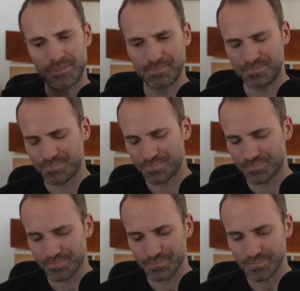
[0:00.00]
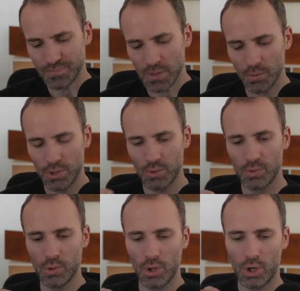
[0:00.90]
Um, where
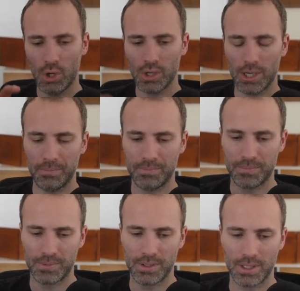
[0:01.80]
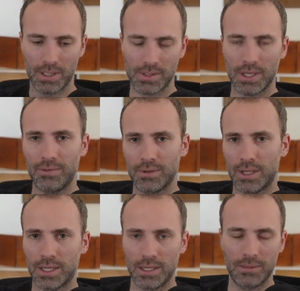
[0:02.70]
you hook up the, so I have a,
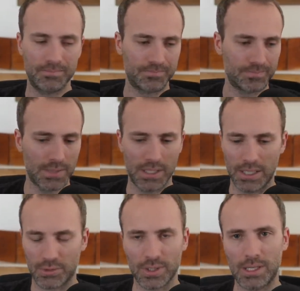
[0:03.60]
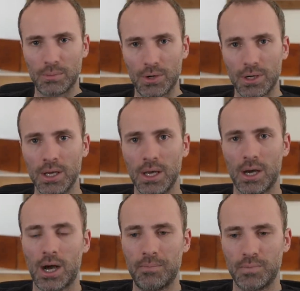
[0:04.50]
like a, um, an electric keyboard.
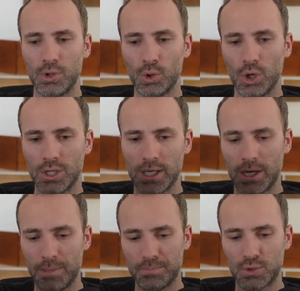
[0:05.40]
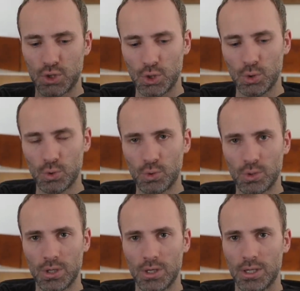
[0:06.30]
Um, you hook it up
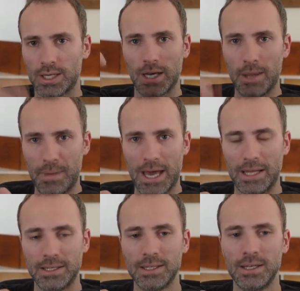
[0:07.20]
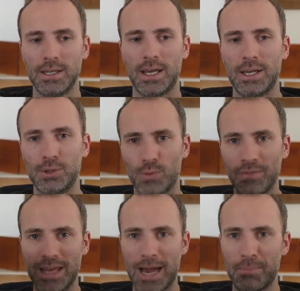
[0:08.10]
to like an iPad. You
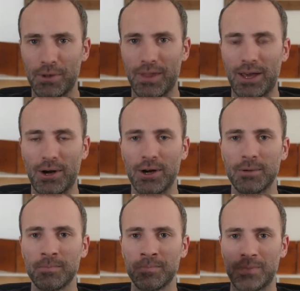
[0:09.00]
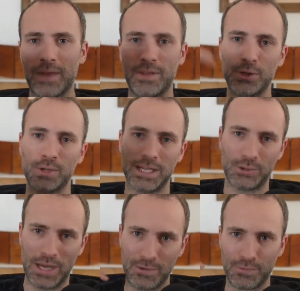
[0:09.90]
run the app on there, and then you
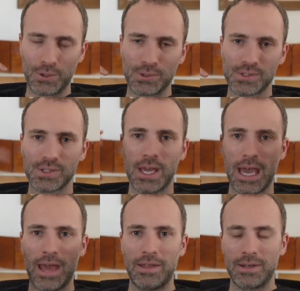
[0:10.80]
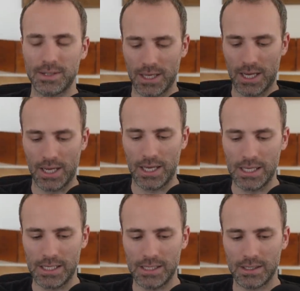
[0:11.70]
connect your headphones, and uh,
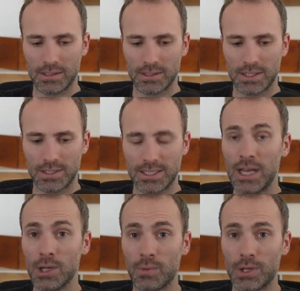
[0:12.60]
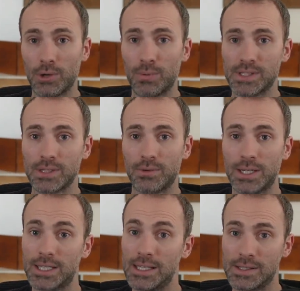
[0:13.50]
it can tell whether you're pressing the
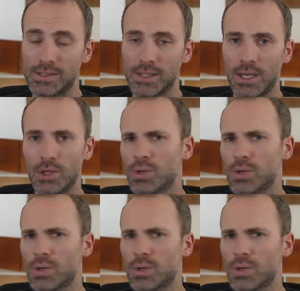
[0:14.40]
right keys.